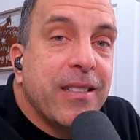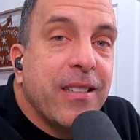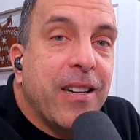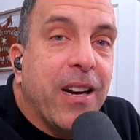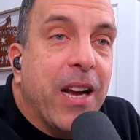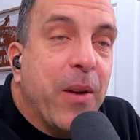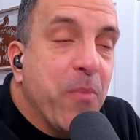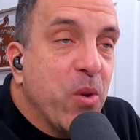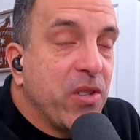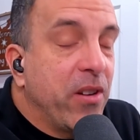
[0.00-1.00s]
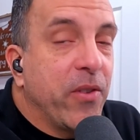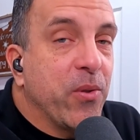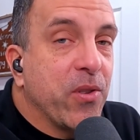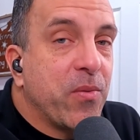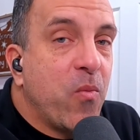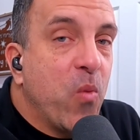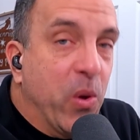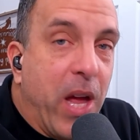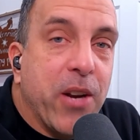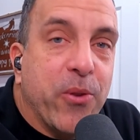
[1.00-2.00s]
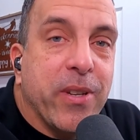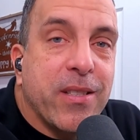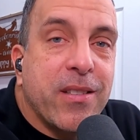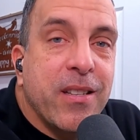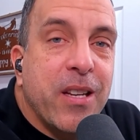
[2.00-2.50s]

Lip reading: And most interviewers will not do this.